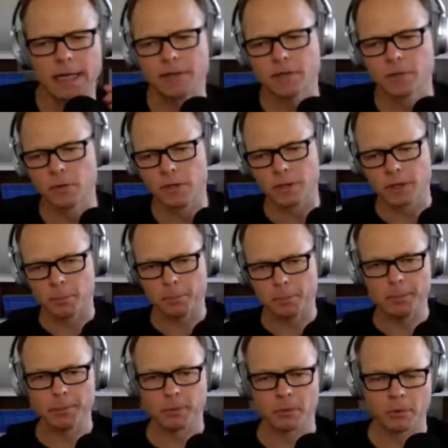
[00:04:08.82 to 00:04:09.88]
And so the, the
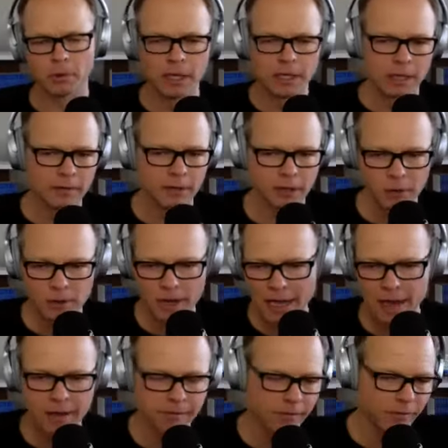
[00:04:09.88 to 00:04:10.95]
people that you
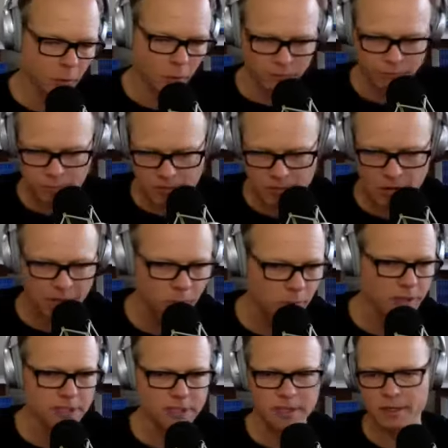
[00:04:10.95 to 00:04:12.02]
have, everyone from software
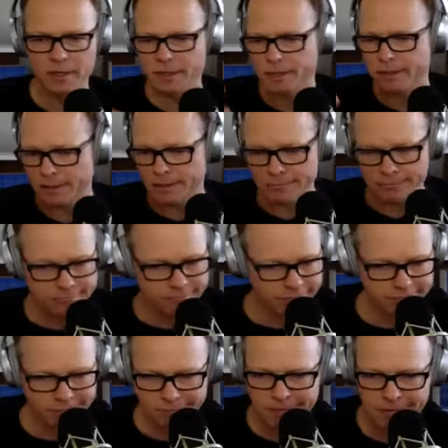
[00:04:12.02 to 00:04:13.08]
engineers to
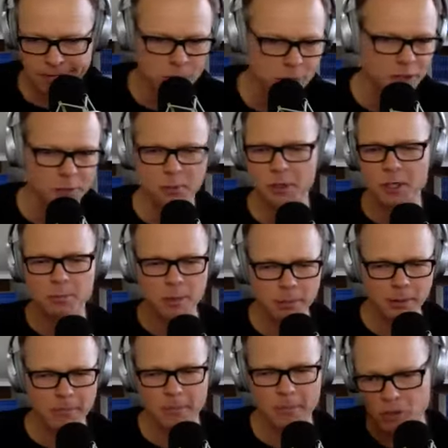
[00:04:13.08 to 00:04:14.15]
user experience
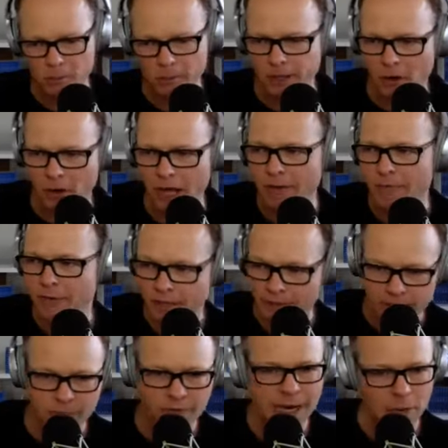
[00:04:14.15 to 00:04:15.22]
people, I'm assuming they all have kind of
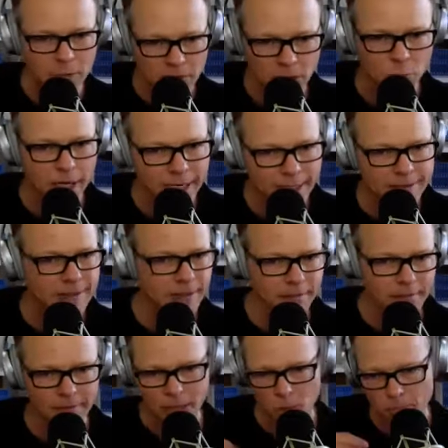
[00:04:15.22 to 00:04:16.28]
different hourly rates
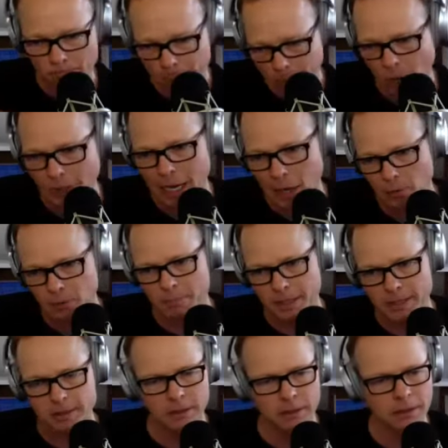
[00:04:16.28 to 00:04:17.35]
and that you bill out
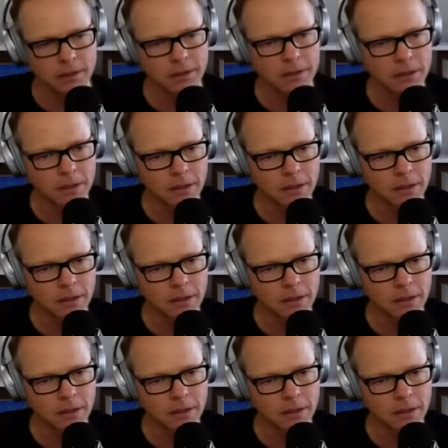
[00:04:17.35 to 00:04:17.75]
based on.